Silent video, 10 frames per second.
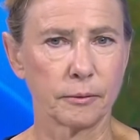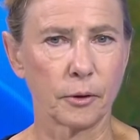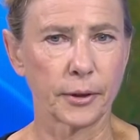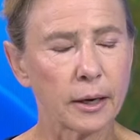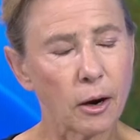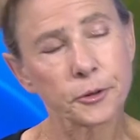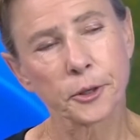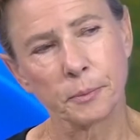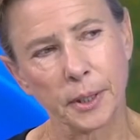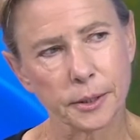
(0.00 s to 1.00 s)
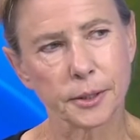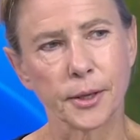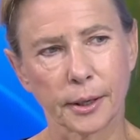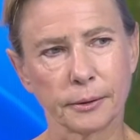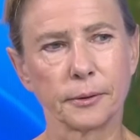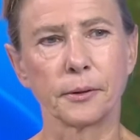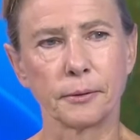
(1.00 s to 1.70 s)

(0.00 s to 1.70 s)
though also means that